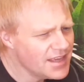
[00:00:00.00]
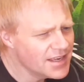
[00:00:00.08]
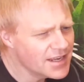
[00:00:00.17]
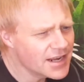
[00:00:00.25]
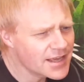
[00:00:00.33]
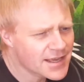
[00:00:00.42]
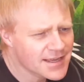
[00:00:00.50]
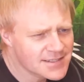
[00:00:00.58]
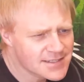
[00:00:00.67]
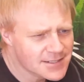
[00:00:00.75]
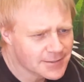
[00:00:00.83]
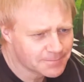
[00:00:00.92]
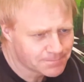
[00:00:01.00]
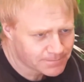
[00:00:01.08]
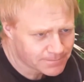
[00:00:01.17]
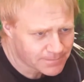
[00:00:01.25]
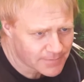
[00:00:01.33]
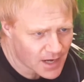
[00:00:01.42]
In any case,
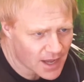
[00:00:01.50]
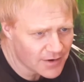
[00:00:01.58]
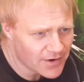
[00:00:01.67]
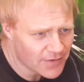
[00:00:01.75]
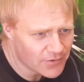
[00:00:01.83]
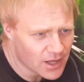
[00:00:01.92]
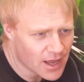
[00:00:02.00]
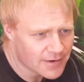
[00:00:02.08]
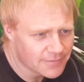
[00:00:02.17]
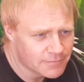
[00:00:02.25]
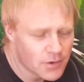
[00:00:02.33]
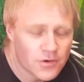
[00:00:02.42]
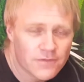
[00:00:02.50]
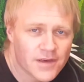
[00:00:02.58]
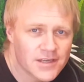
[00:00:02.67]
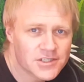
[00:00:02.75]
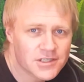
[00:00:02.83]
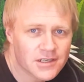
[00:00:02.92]
I don't have a lot of
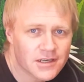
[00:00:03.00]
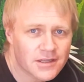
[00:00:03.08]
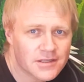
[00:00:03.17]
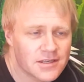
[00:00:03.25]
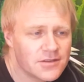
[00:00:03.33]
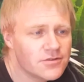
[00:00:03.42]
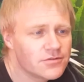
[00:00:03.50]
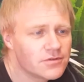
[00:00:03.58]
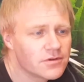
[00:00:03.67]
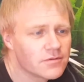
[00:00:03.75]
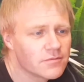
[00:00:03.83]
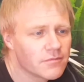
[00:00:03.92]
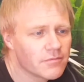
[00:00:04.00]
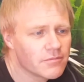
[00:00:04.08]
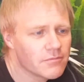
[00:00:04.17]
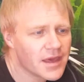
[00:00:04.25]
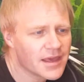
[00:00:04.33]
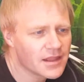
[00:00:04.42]
motivation to continue
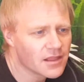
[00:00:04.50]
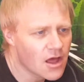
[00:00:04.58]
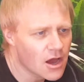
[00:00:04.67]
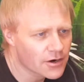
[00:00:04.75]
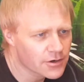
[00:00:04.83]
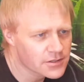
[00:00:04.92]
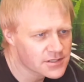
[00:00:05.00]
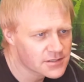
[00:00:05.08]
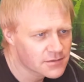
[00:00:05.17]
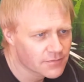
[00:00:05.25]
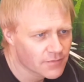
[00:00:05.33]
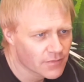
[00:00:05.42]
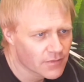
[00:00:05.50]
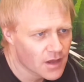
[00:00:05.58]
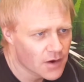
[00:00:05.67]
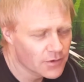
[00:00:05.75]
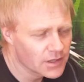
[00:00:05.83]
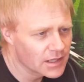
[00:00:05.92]
making lagers.
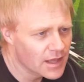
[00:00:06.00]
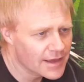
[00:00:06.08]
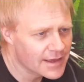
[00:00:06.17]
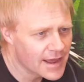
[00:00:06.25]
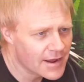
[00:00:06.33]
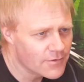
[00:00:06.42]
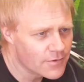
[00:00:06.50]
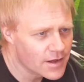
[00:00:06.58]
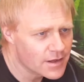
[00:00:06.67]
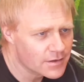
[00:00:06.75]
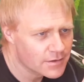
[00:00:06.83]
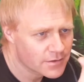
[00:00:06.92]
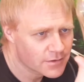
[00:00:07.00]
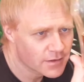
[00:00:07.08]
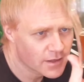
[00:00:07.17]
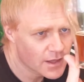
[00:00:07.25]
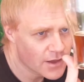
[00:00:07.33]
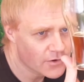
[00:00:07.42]
I really like how
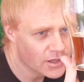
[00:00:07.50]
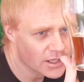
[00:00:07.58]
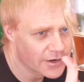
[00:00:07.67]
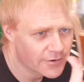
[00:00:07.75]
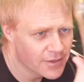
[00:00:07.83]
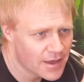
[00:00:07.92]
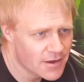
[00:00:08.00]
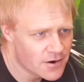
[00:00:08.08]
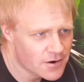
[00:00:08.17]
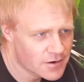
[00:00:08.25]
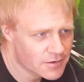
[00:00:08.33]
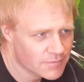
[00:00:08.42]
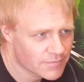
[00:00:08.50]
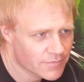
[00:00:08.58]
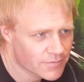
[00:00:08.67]
clear they are.